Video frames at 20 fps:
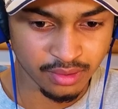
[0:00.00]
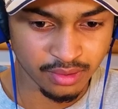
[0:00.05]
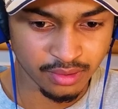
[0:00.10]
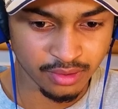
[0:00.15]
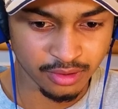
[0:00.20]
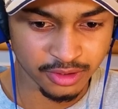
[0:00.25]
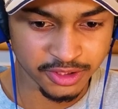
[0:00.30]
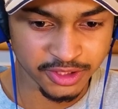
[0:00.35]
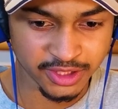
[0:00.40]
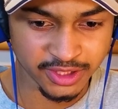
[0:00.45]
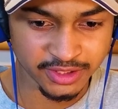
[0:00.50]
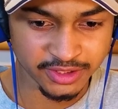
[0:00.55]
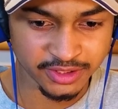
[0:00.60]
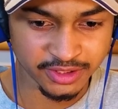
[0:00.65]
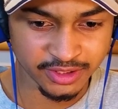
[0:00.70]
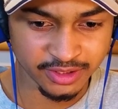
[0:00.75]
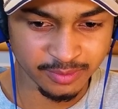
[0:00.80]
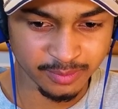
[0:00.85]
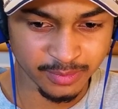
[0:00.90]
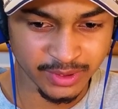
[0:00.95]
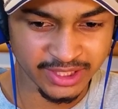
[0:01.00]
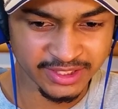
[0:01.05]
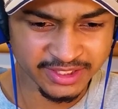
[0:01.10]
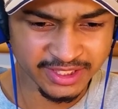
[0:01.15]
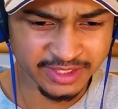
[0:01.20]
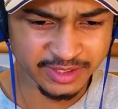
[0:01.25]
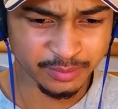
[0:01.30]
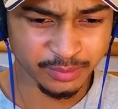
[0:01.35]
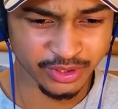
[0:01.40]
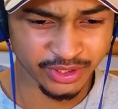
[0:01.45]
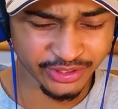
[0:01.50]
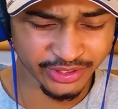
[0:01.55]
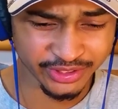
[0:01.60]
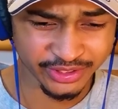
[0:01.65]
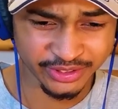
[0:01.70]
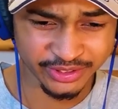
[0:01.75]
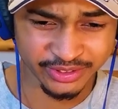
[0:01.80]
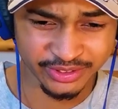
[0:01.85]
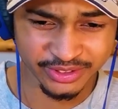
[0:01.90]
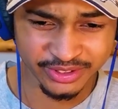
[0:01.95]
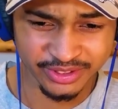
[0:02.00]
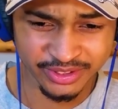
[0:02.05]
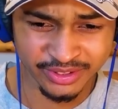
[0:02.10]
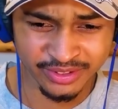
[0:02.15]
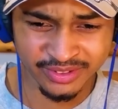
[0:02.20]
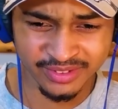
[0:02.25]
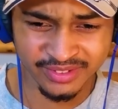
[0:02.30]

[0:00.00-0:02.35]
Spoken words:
Lost Legacy, PlayStation Productions.